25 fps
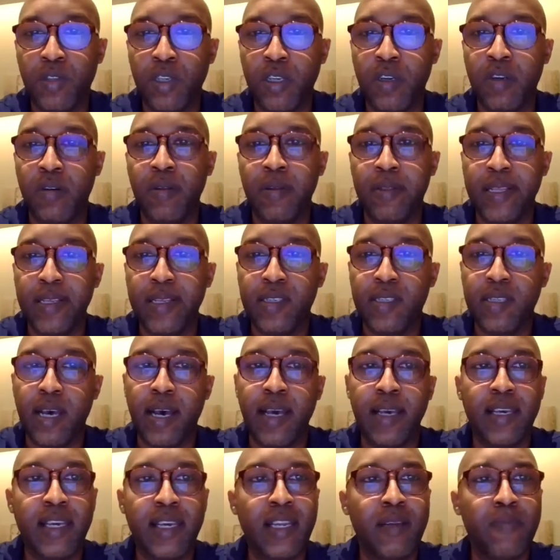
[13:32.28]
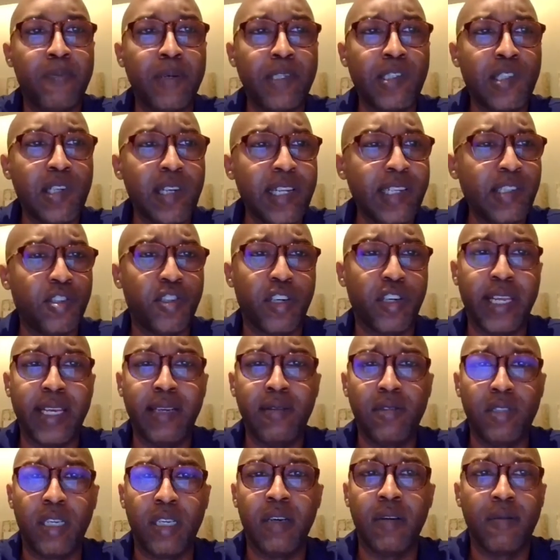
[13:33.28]
this cycle, but literally,
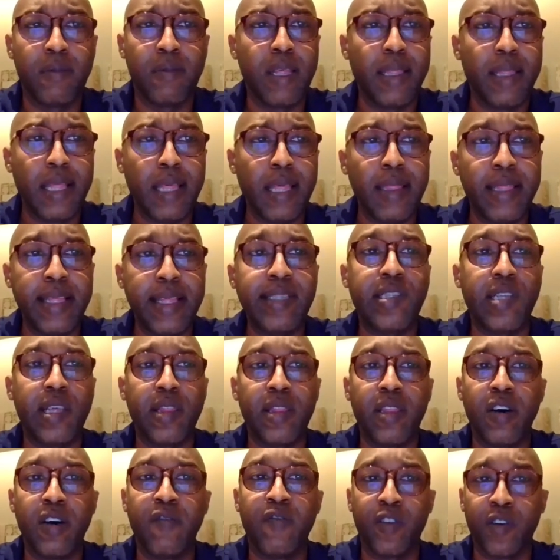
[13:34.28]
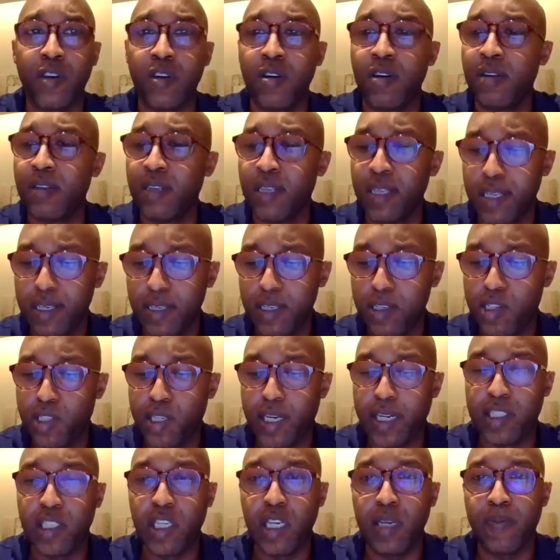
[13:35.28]
this is the overall
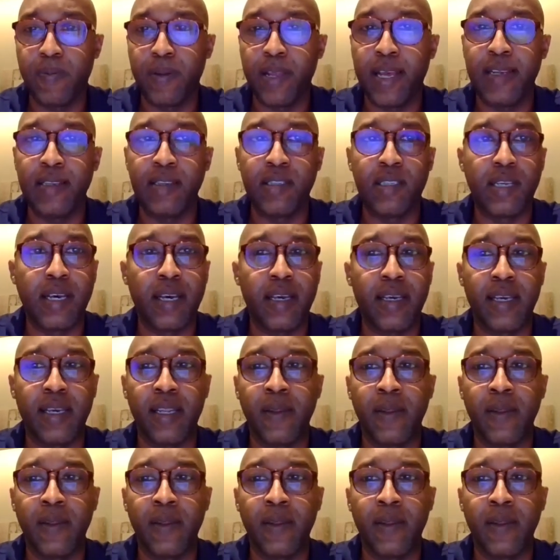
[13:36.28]
strategic planning cycle.